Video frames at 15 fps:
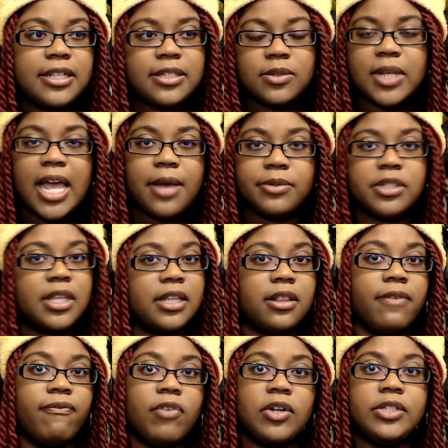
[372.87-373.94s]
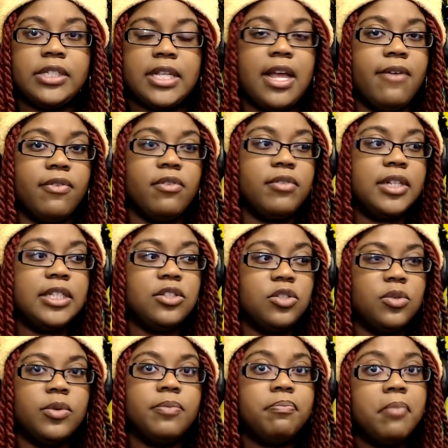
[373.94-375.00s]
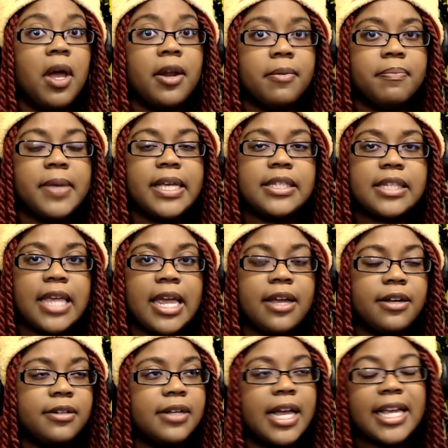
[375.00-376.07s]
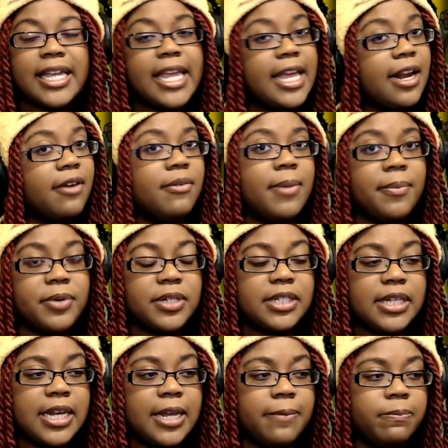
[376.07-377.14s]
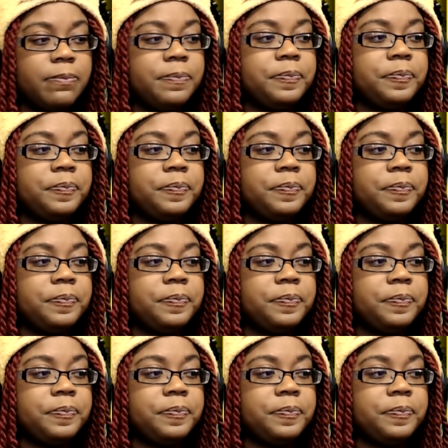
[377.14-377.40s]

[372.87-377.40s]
This guy was like the first to ever really do it on a big scale. I cannot remember his name,